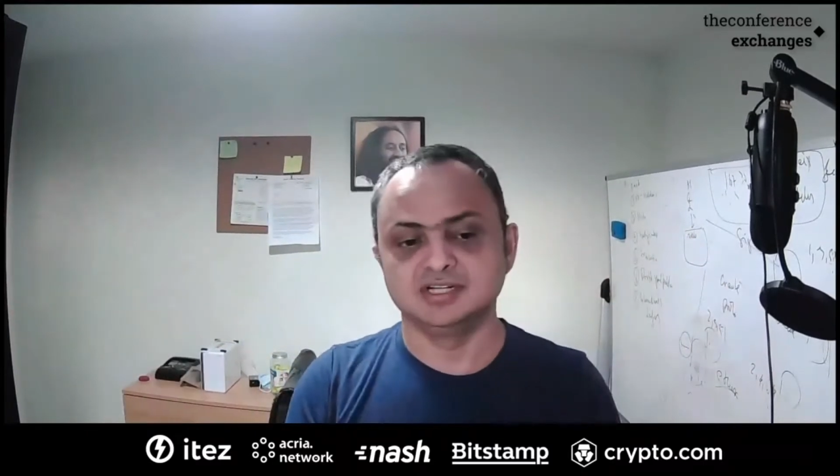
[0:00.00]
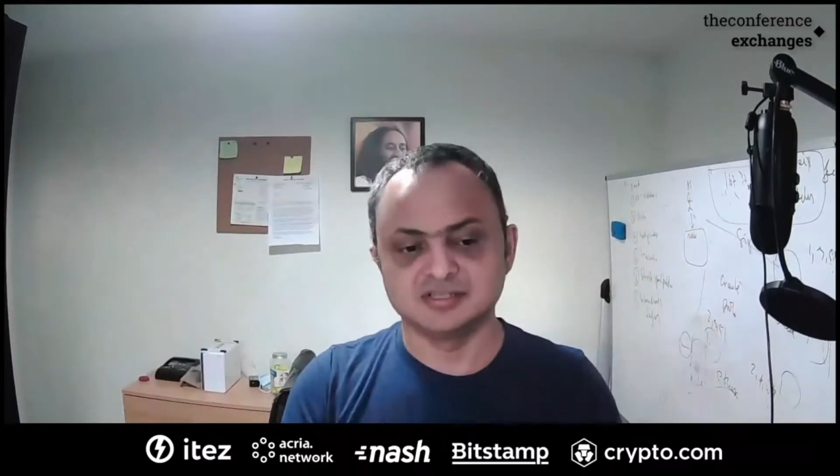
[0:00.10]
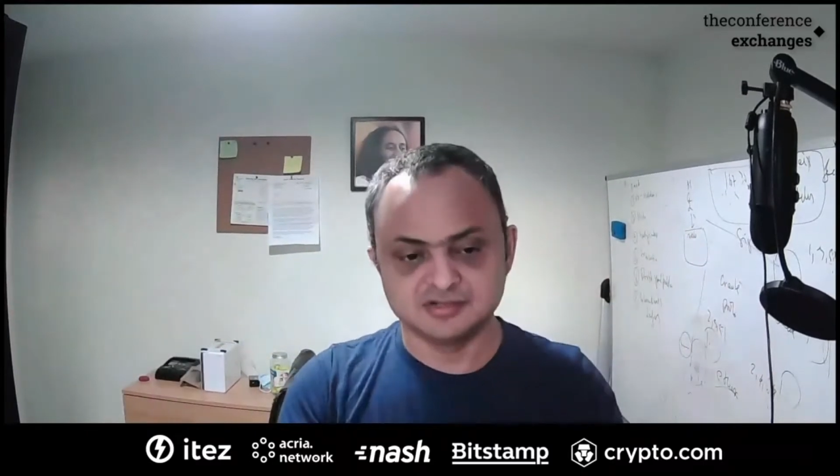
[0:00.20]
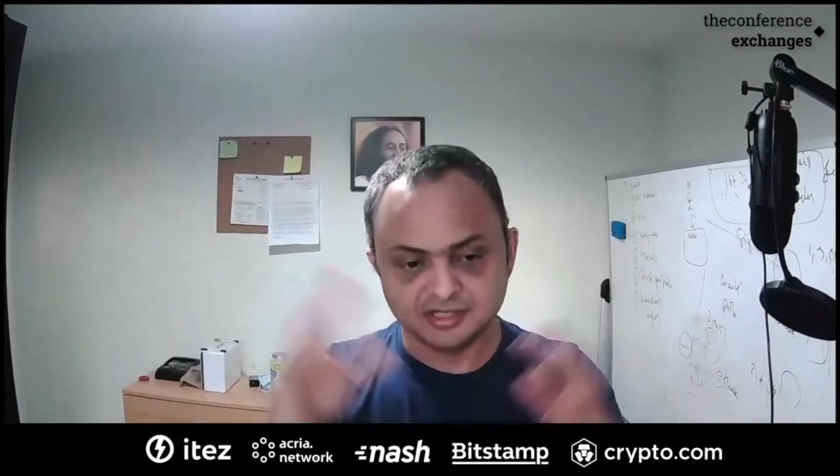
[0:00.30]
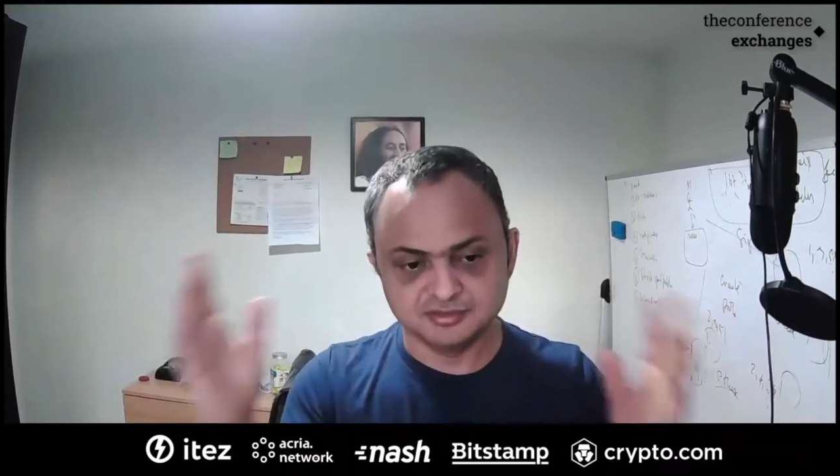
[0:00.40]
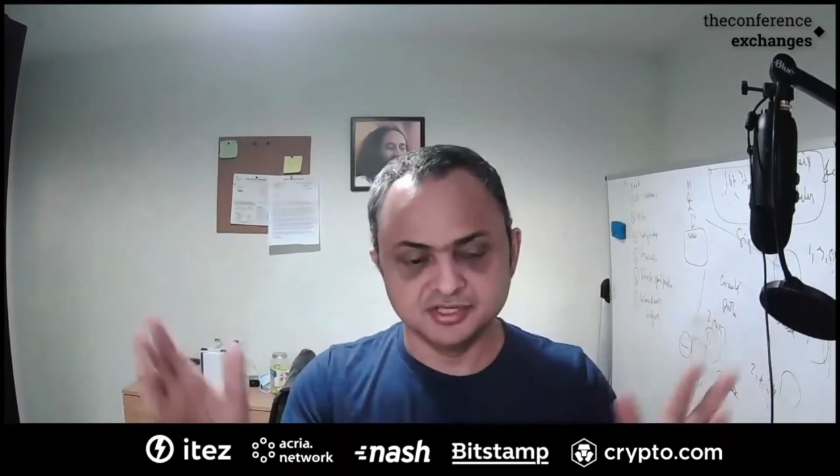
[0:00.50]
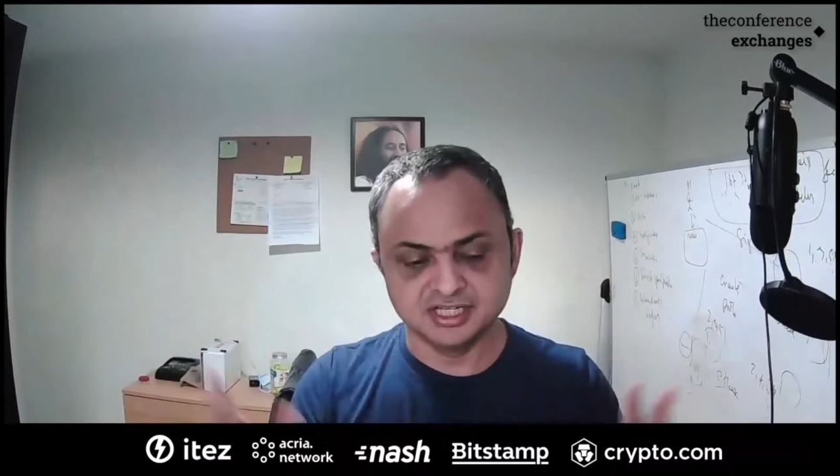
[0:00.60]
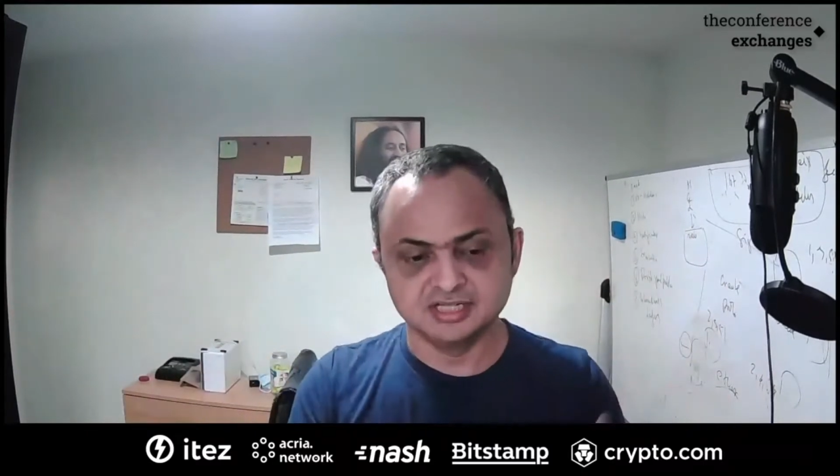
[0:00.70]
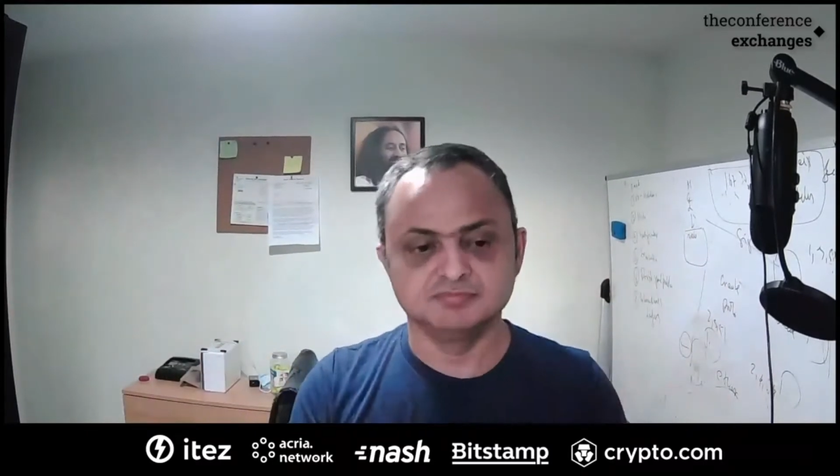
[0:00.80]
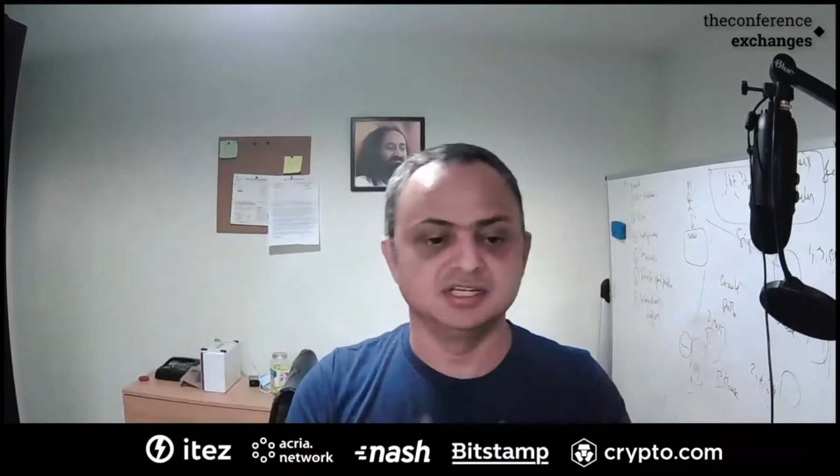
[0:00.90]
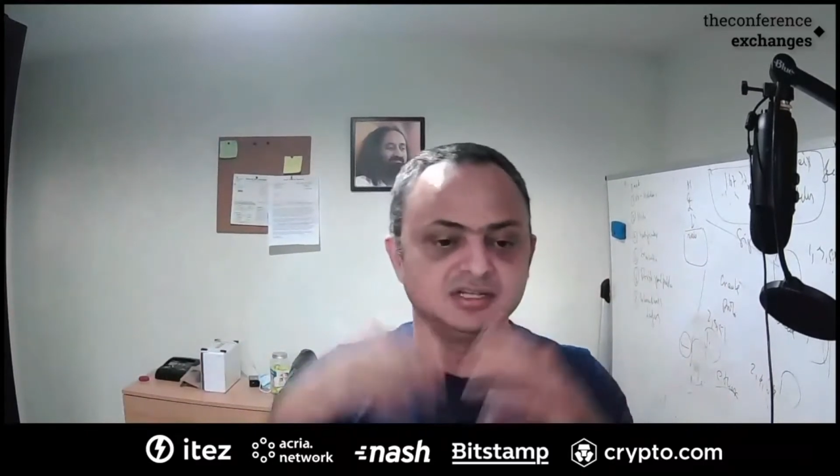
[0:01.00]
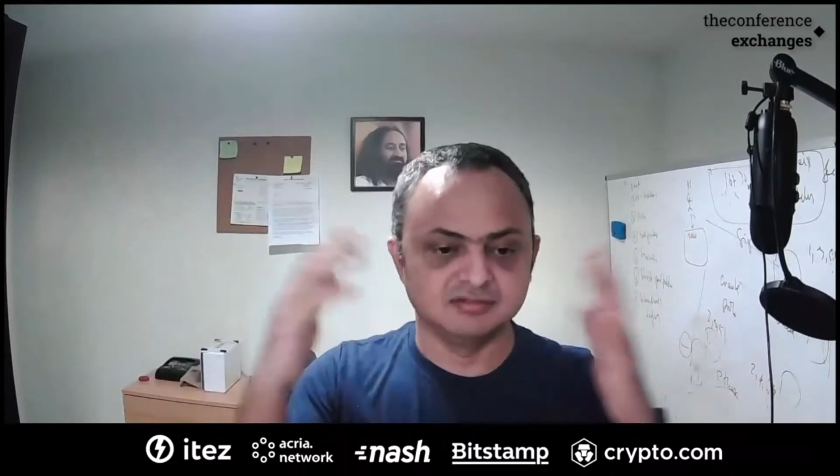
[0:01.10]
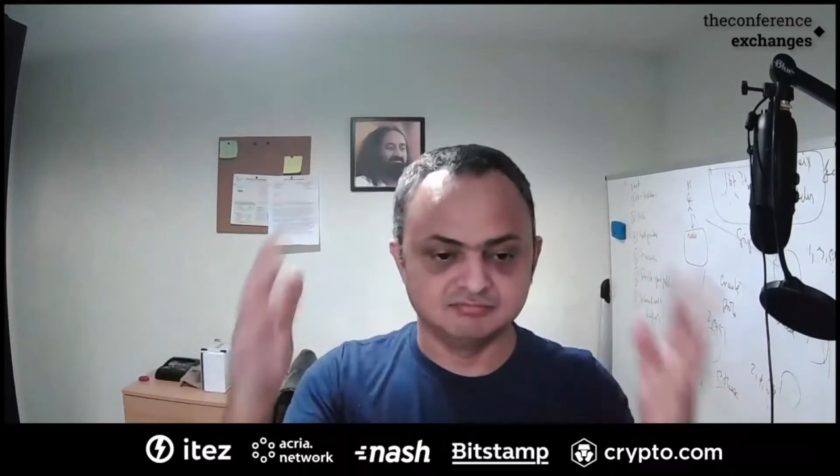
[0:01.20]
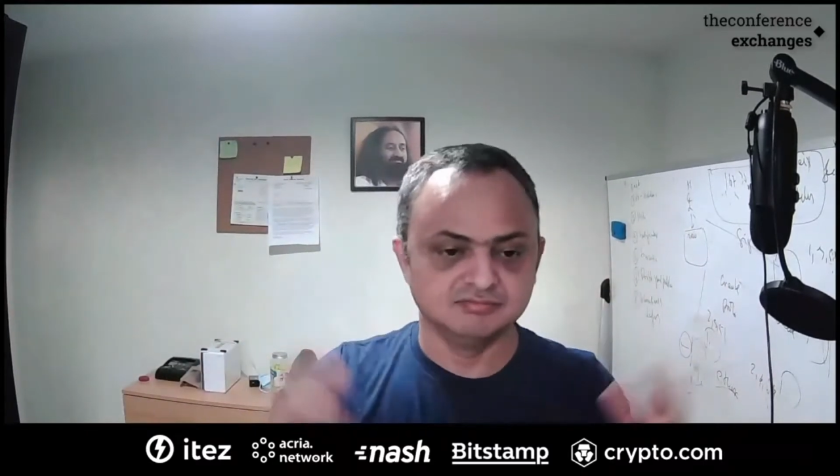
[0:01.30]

when it's not going up then